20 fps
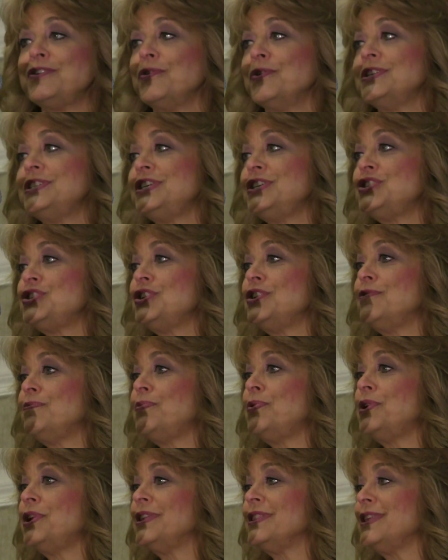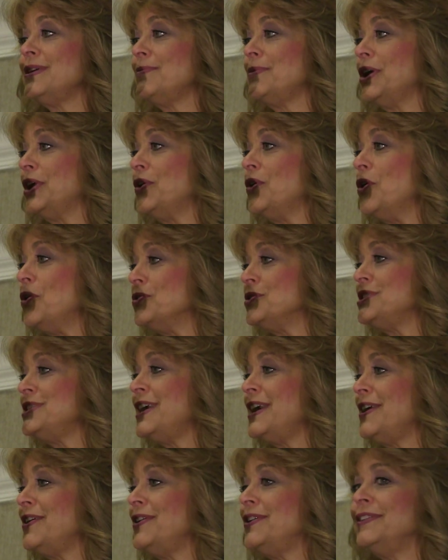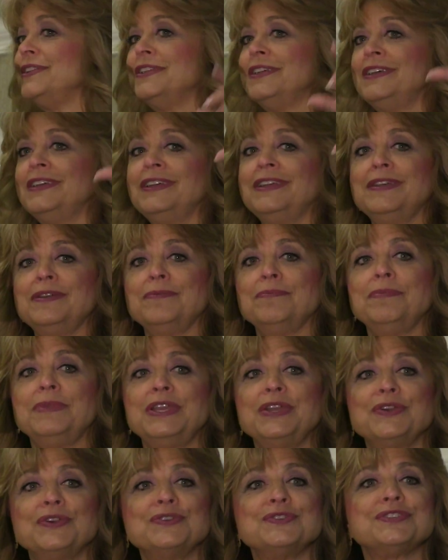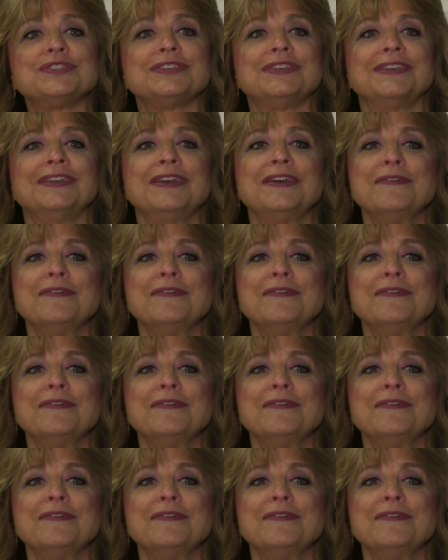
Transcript: no intention of putting them on hotel mirrors,